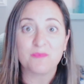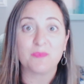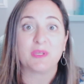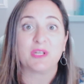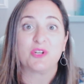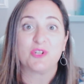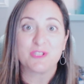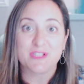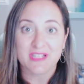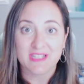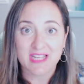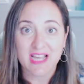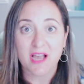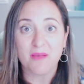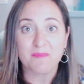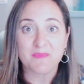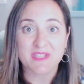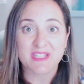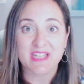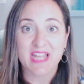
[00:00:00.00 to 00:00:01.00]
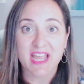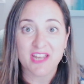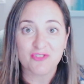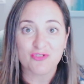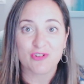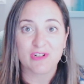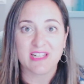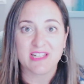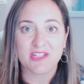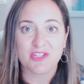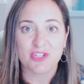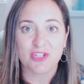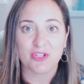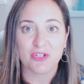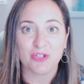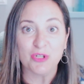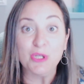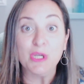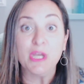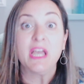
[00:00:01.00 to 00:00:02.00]
because it comes naturally to
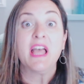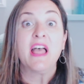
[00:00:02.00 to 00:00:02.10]
you